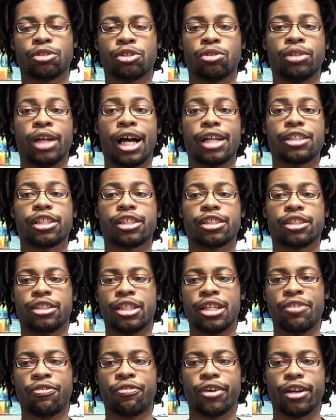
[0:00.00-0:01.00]
So not just
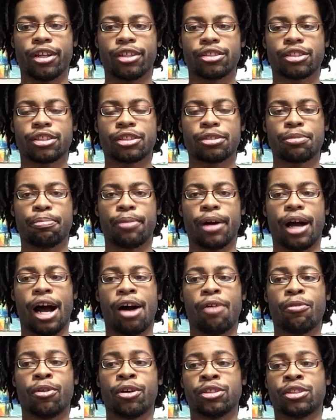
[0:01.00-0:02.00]
defense, but
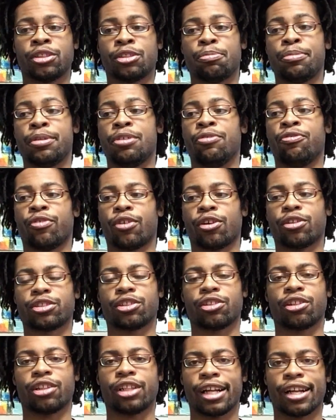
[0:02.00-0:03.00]
I want to be versatile,